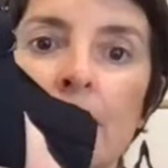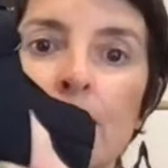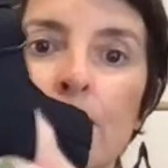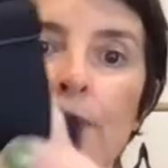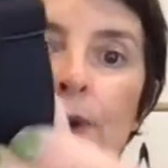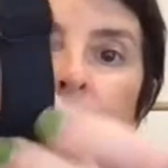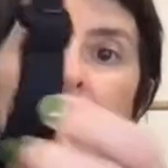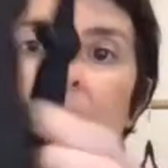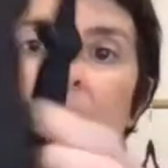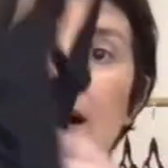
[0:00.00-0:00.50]
a
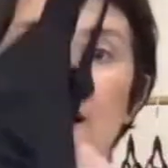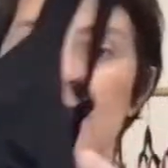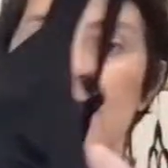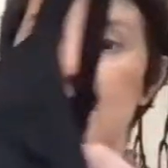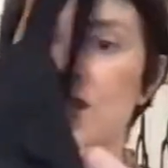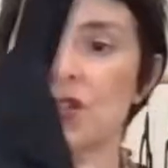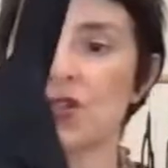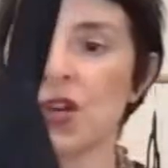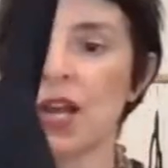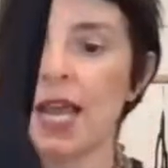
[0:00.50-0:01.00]
bra
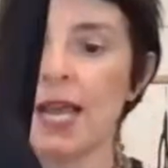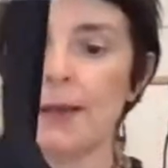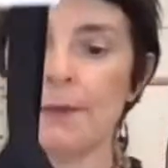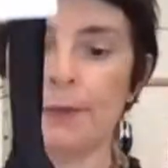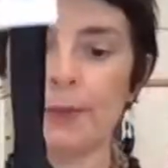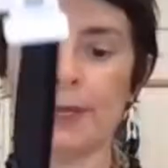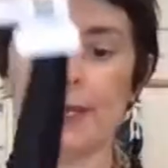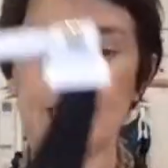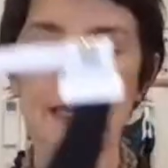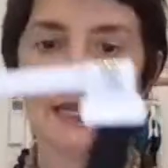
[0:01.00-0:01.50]
strap.
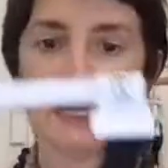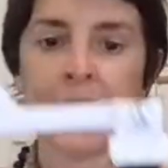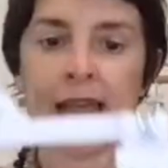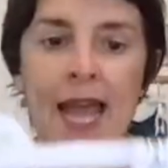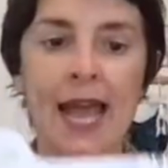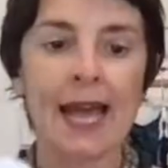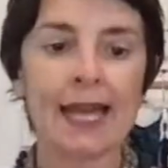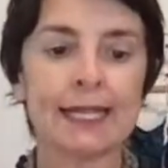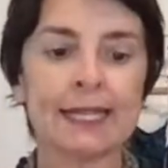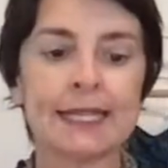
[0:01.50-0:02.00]

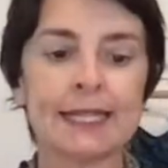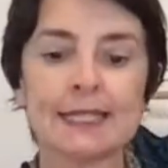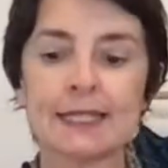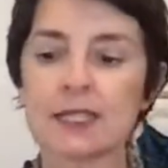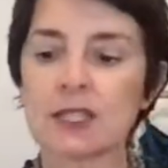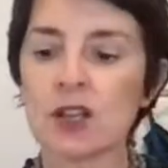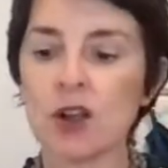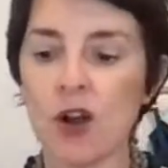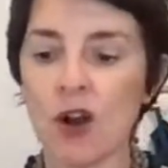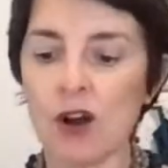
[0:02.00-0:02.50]
And
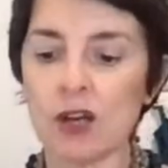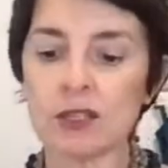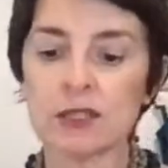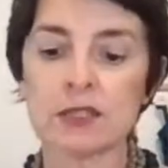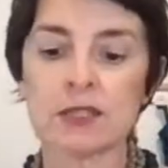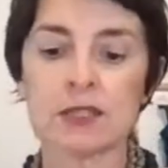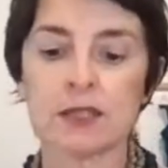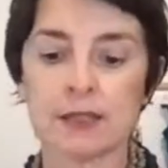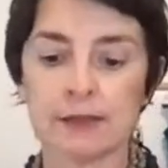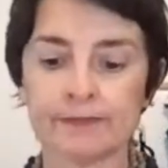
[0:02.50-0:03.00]
it's
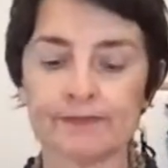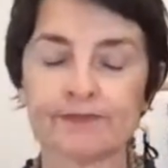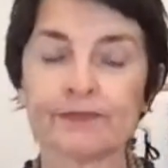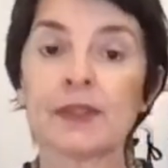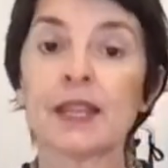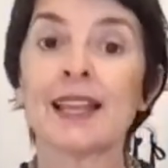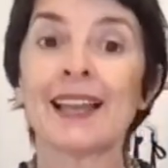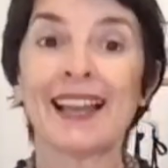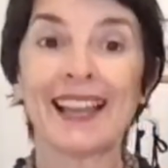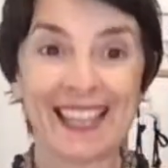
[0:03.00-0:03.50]
got,
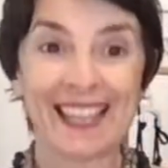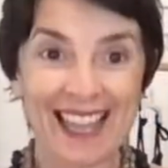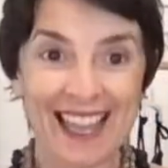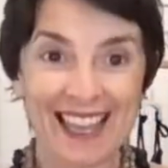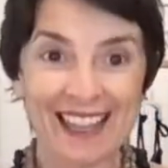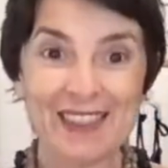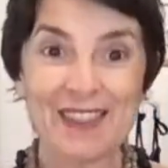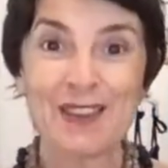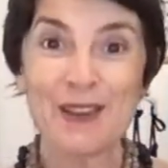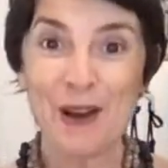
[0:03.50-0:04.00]

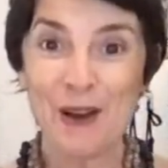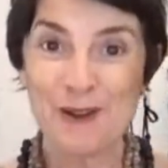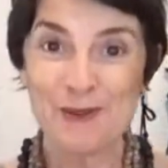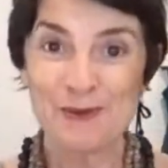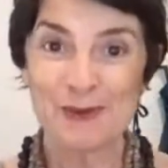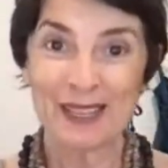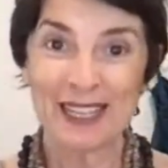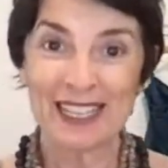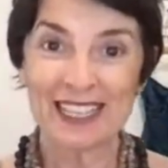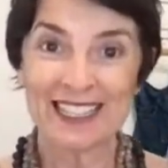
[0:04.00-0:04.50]
again, the
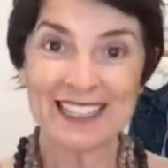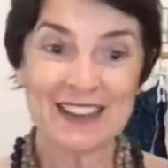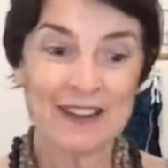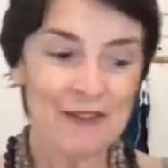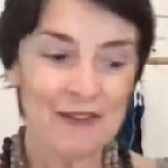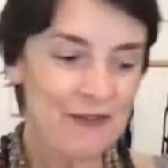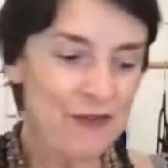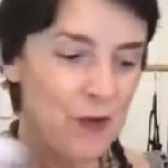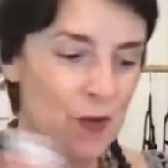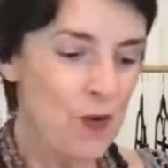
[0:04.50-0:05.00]
opening
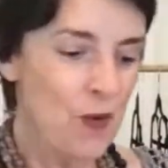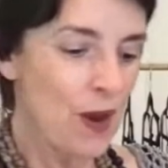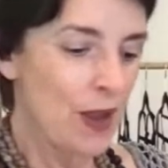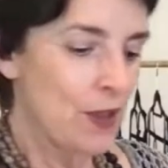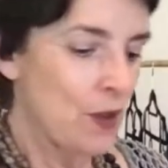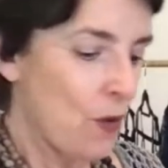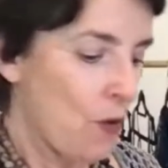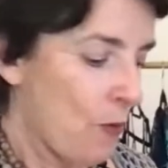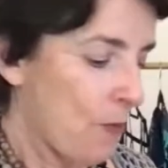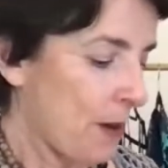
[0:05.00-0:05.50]
for
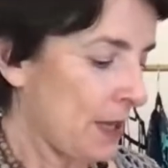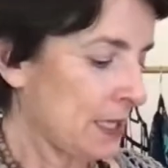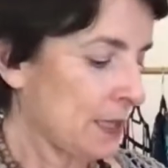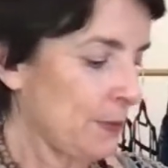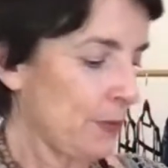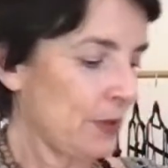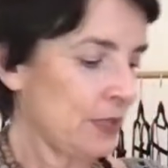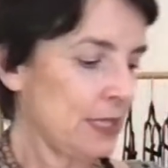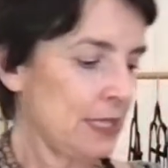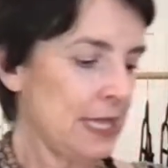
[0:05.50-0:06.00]
your
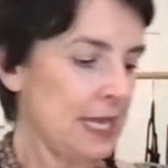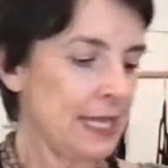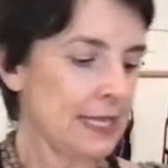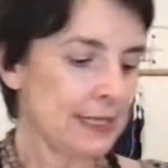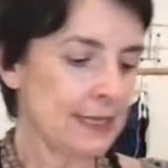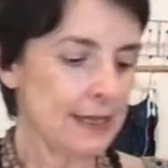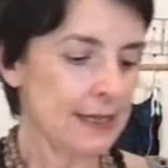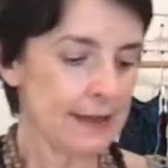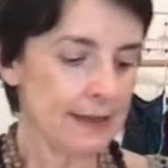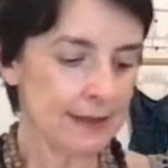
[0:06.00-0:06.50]
bust
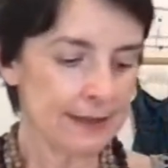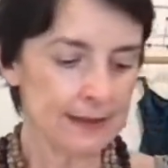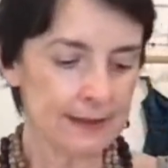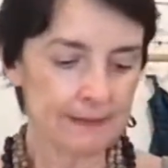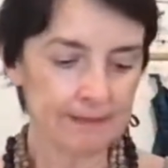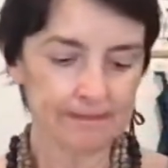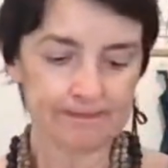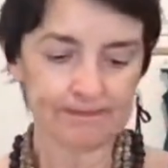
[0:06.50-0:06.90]
prosthesis.